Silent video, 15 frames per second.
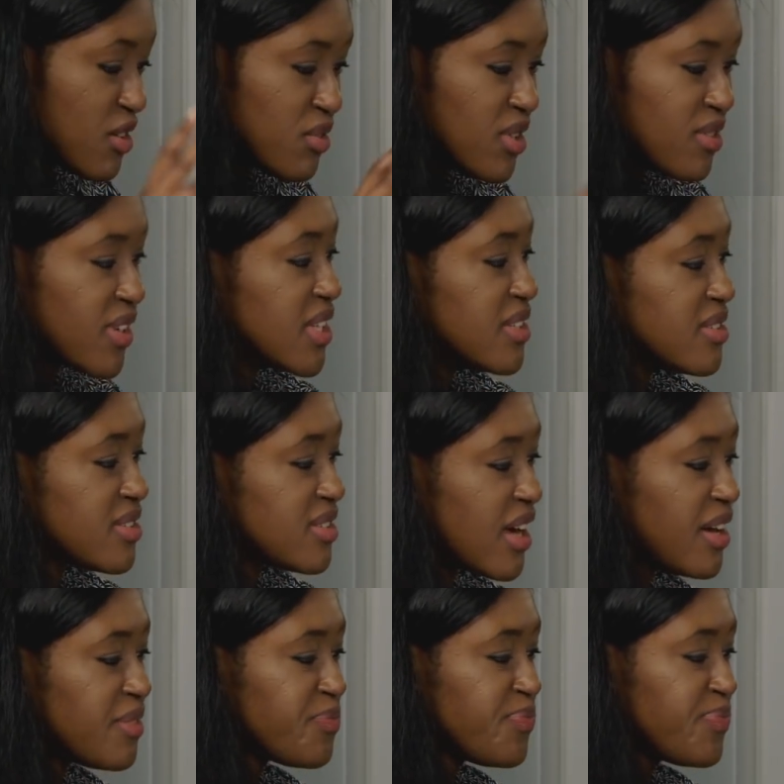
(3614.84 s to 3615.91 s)
general events
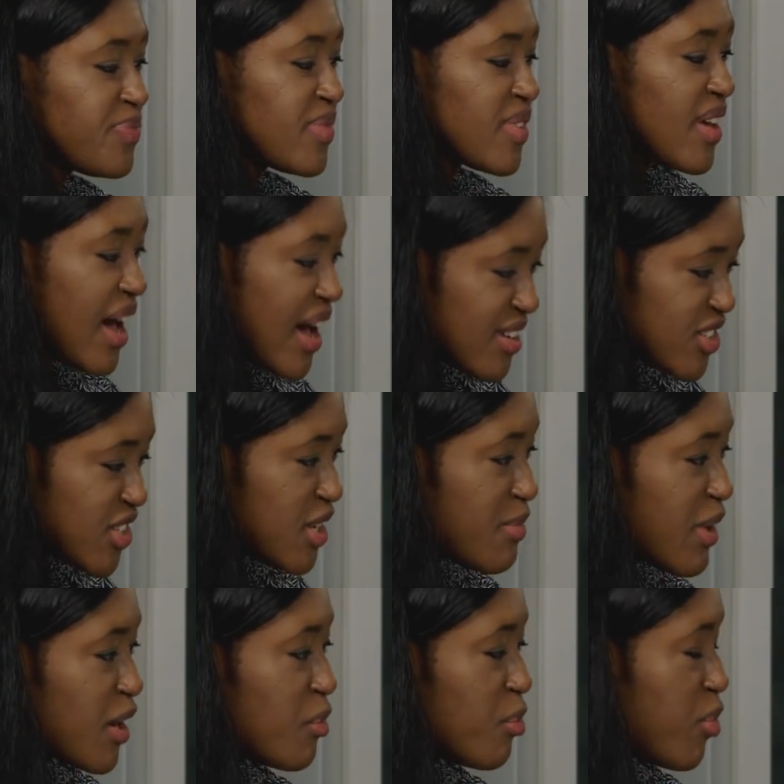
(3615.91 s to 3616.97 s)
that actually
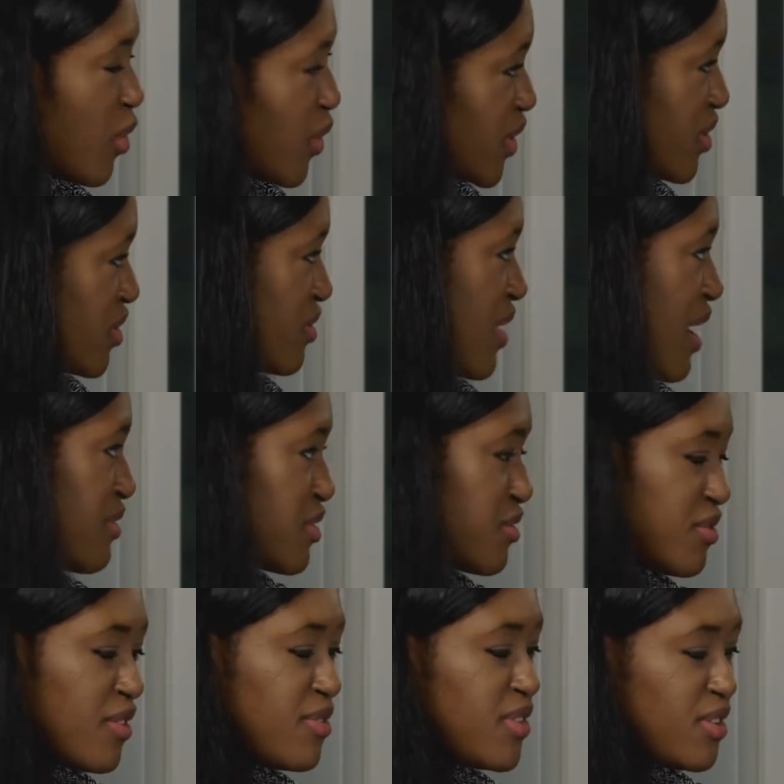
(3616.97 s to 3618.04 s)
make a point of having
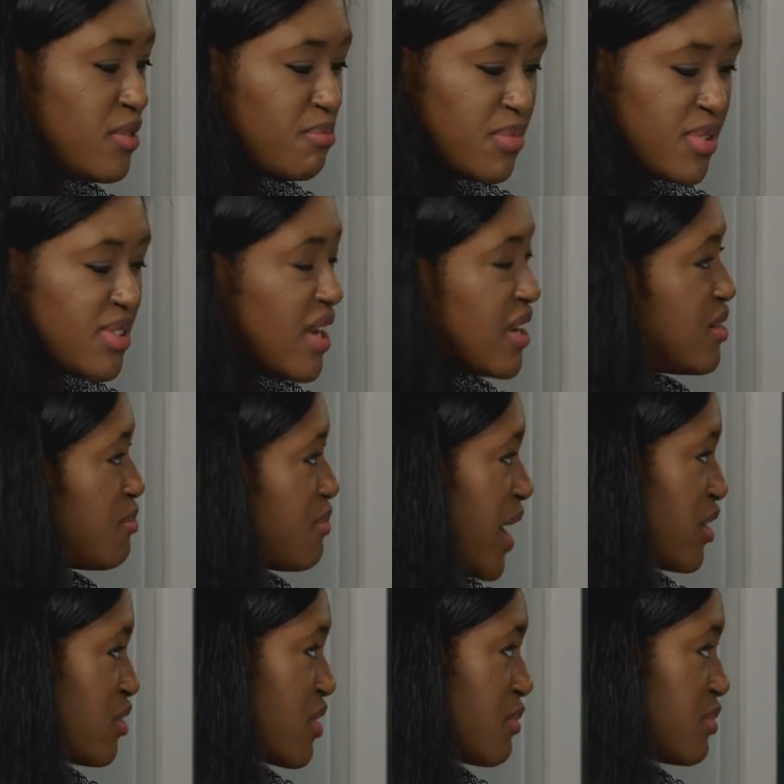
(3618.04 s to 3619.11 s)
50%
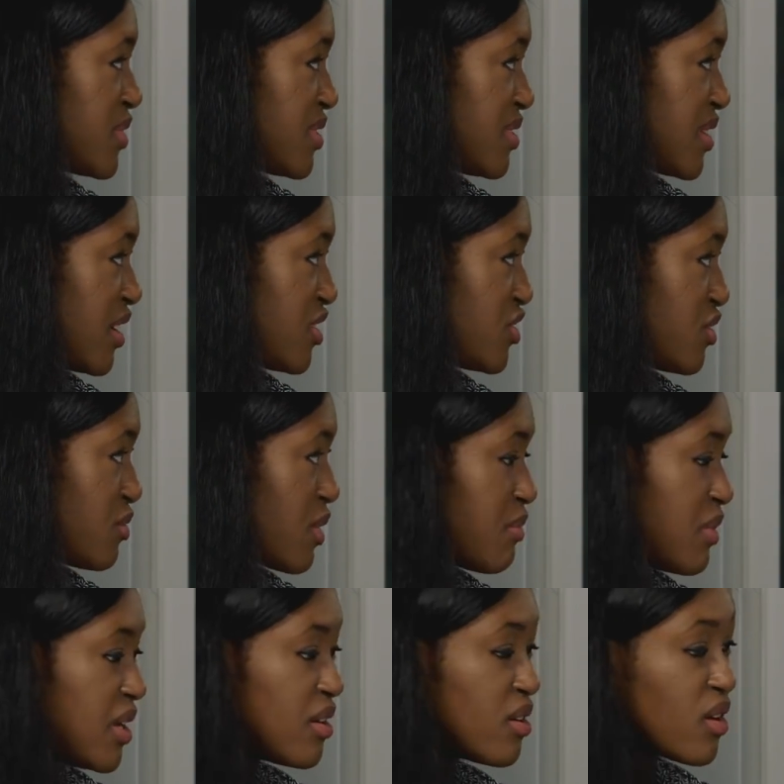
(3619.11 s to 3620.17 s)
panel representation of
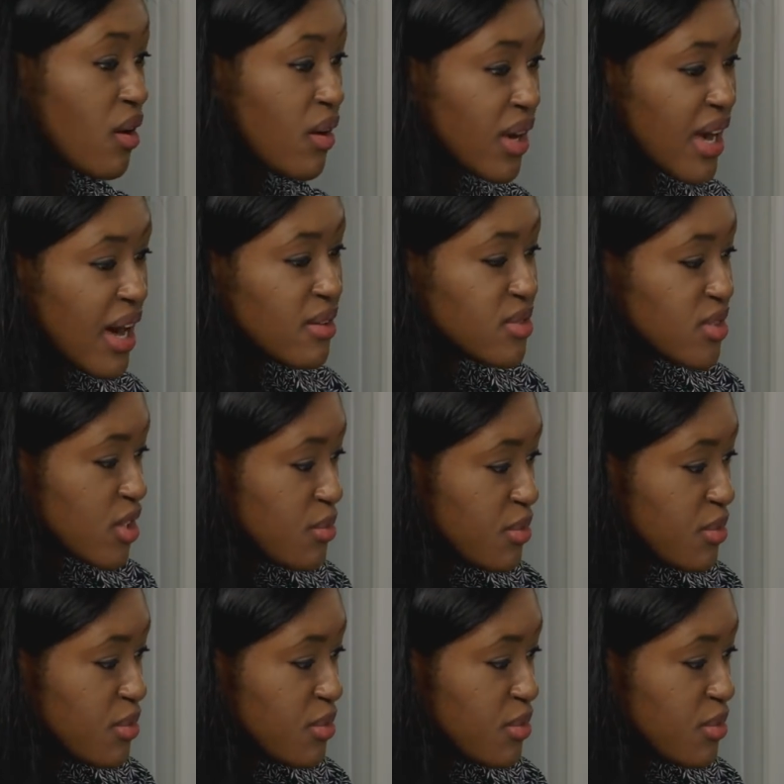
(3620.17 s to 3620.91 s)
women and going out to